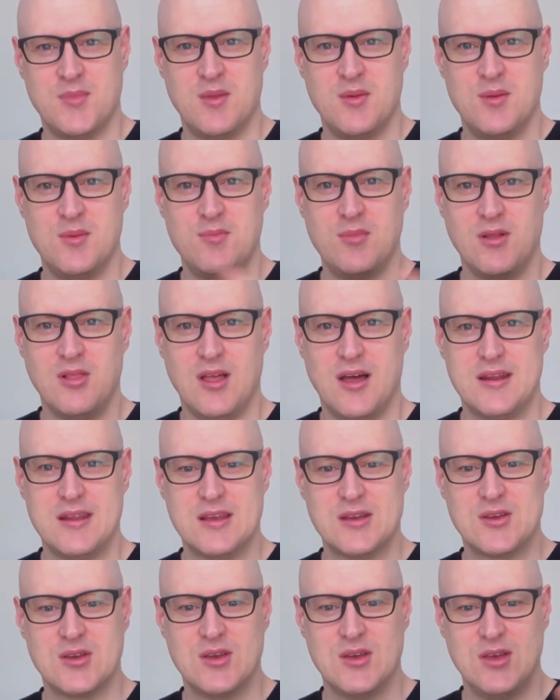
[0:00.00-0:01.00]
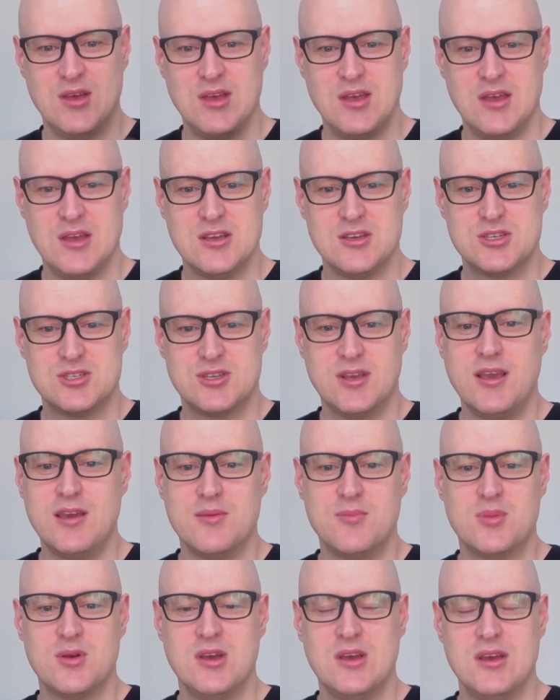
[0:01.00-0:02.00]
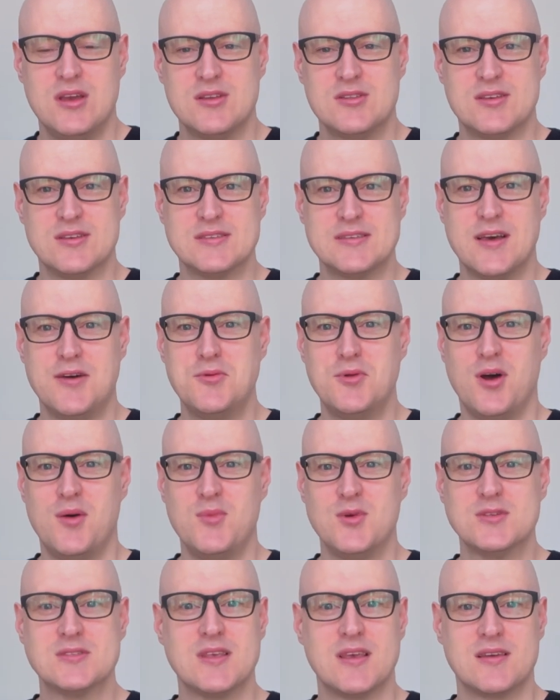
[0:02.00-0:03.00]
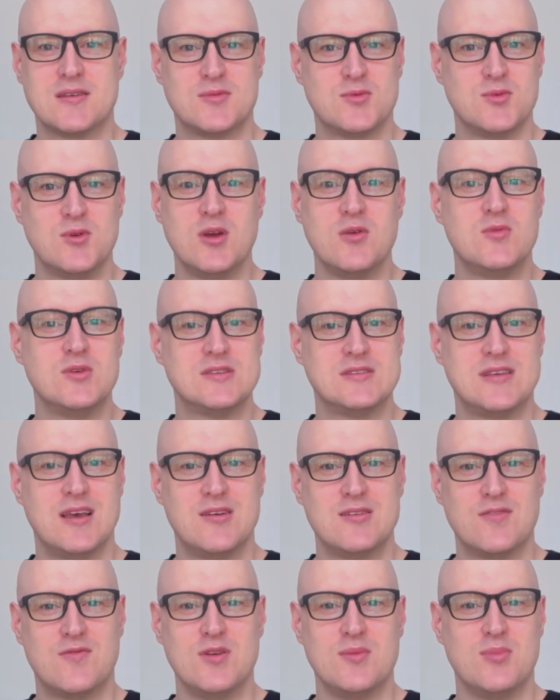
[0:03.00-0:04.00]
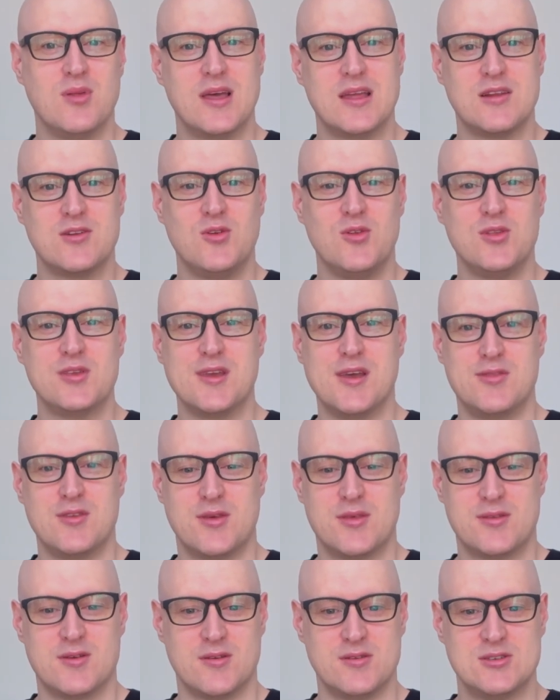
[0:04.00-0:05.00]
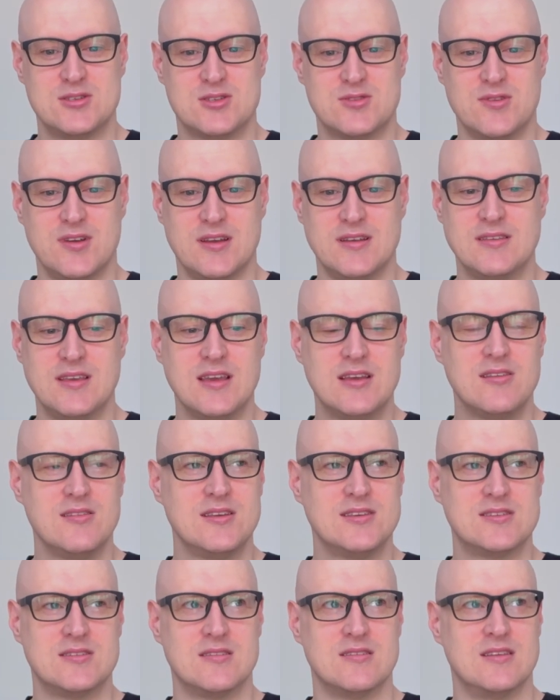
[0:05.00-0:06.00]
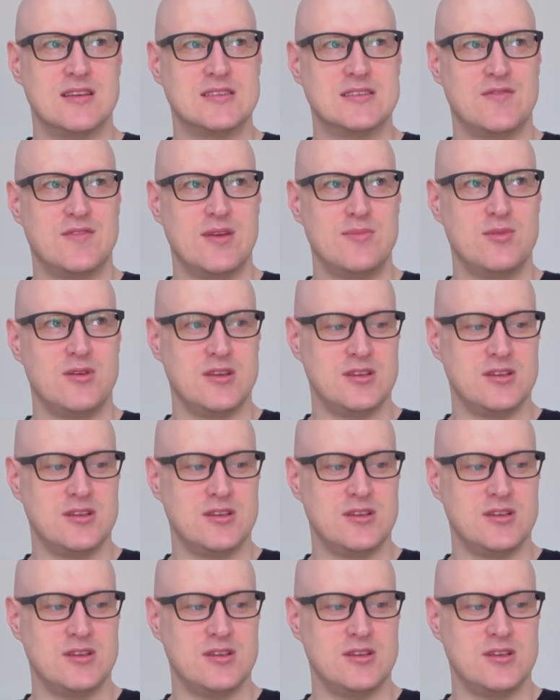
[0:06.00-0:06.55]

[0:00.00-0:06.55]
melodic shape to sound almost like it would sound if we played it only on the third string. Take a listen to this. If I play